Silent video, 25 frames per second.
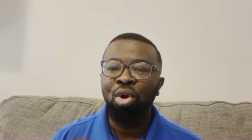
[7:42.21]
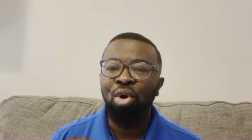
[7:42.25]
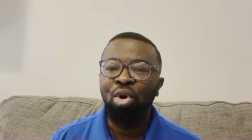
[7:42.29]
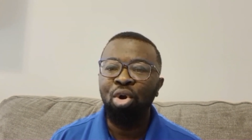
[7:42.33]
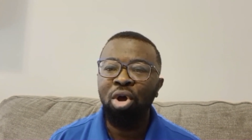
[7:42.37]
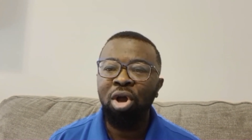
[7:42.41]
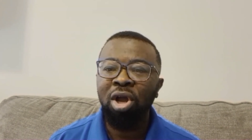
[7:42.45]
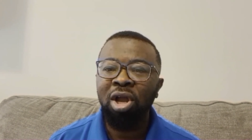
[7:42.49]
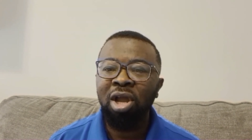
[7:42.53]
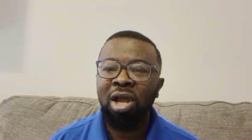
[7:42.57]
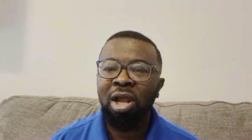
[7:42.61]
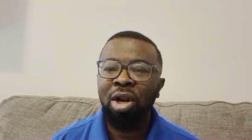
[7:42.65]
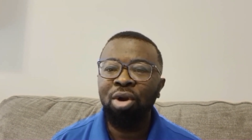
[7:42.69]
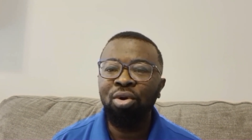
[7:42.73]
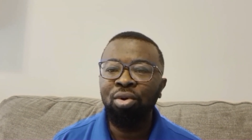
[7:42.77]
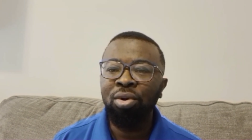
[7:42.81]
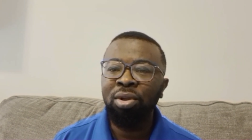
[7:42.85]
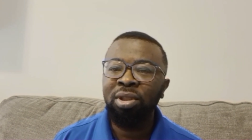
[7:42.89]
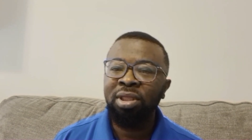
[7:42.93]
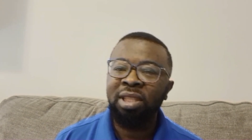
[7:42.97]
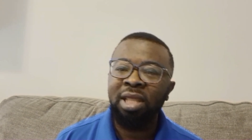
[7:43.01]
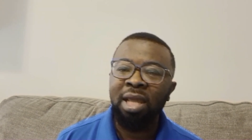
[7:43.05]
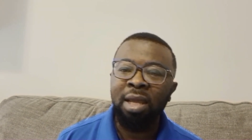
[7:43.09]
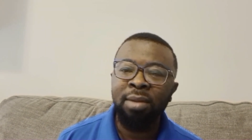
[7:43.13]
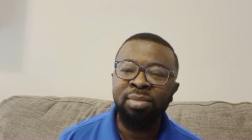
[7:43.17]
Longer loan
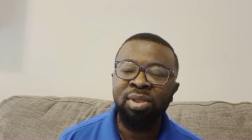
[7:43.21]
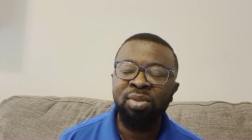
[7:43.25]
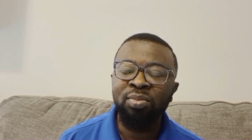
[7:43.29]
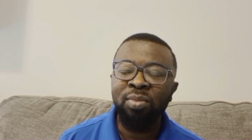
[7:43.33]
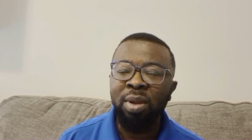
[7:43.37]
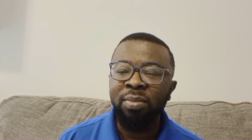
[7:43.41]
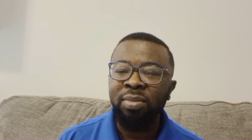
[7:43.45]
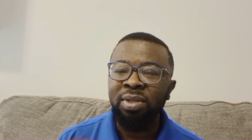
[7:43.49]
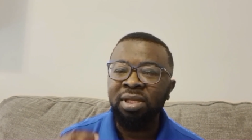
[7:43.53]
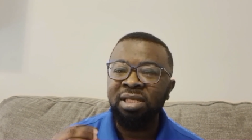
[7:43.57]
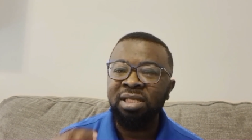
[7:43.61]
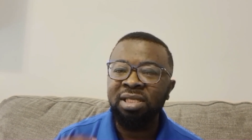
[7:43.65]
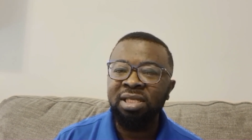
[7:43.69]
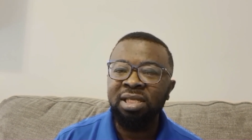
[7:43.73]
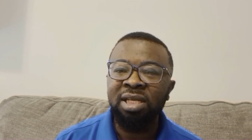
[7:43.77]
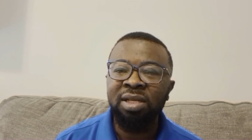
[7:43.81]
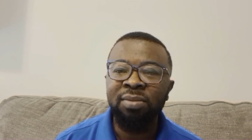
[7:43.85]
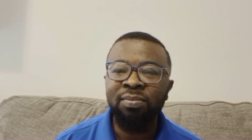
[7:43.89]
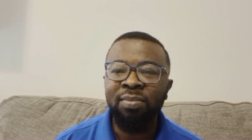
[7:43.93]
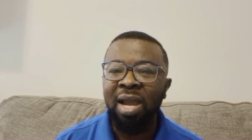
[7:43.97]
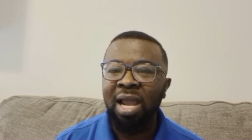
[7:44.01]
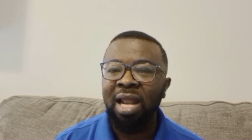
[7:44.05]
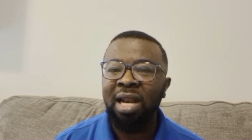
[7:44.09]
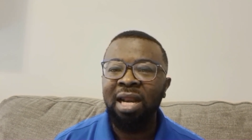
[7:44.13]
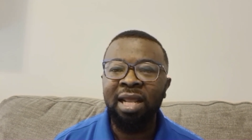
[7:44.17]
terms may be seen
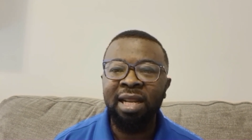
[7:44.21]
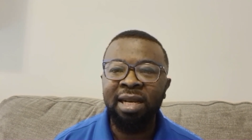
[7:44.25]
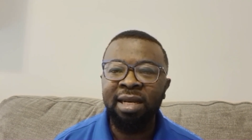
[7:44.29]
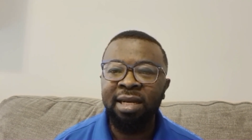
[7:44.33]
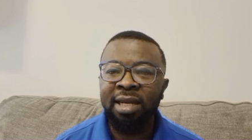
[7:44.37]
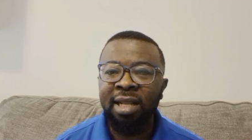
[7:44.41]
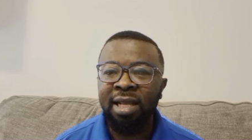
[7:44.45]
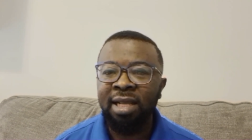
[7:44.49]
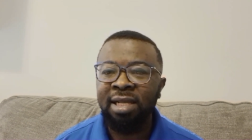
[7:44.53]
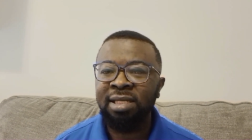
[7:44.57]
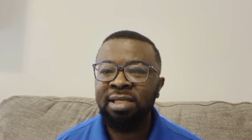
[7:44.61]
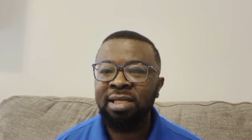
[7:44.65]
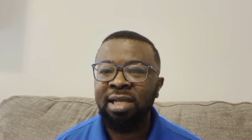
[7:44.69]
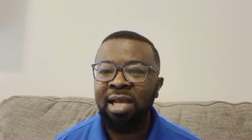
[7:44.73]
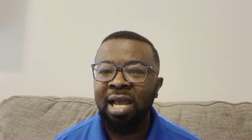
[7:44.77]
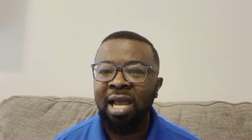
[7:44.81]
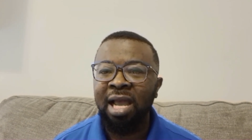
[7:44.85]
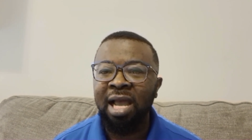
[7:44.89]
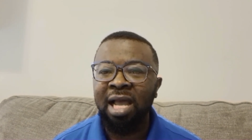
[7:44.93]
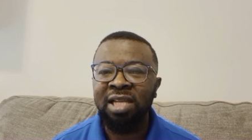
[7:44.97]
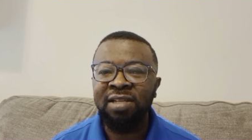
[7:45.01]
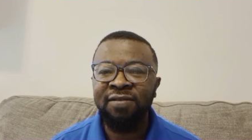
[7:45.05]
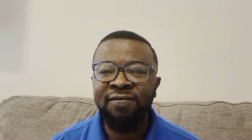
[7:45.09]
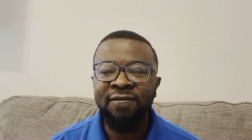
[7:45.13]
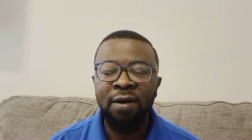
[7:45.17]
by lenders
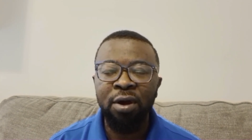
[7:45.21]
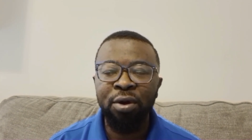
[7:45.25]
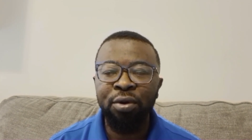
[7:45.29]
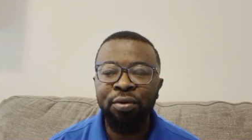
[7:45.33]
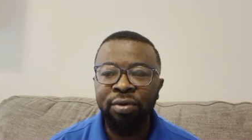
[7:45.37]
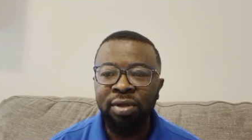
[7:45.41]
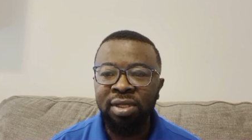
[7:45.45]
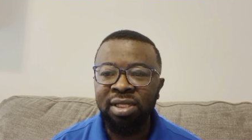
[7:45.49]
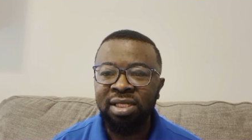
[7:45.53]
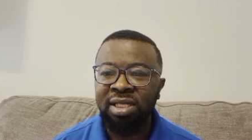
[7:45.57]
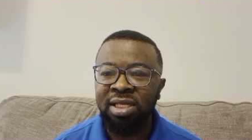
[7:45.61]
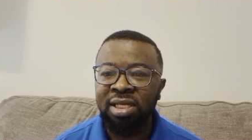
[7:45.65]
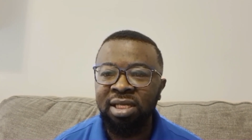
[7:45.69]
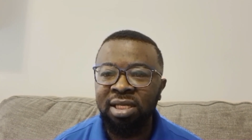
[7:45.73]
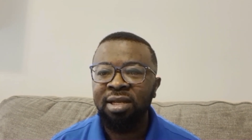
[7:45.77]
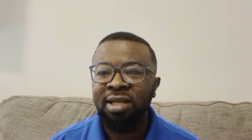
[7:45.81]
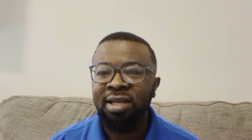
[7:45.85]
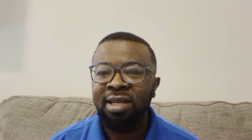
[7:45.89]
as very risky.